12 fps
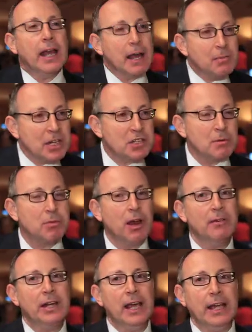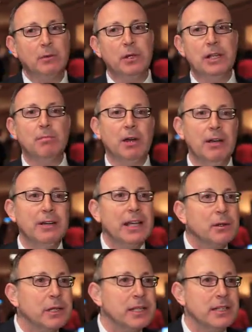And I mentioned private equity. Private
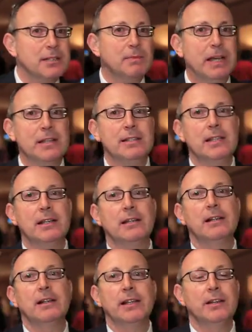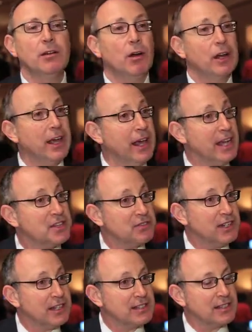equity is basically not a hedge
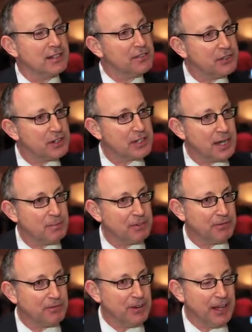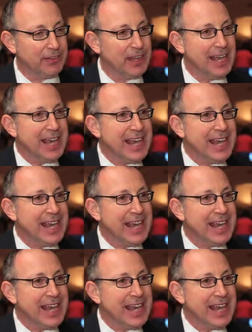fund, it's a different type of fund.